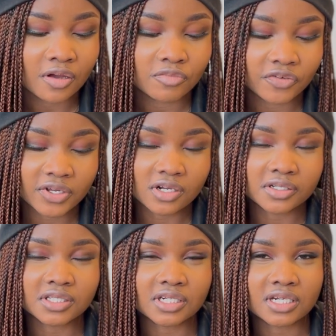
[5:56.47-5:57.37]
Moving on
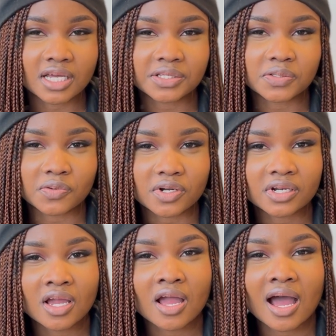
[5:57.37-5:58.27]
to the next one,
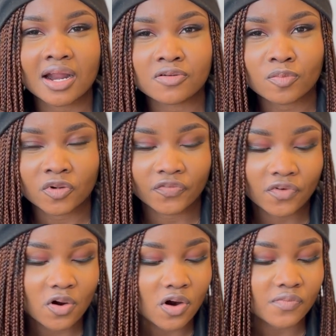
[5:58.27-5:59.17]
at number
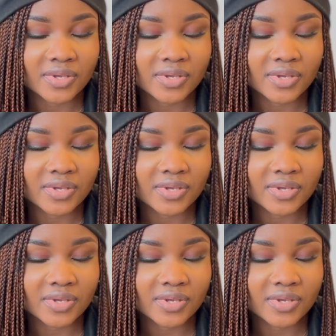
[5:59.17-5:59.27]
4 we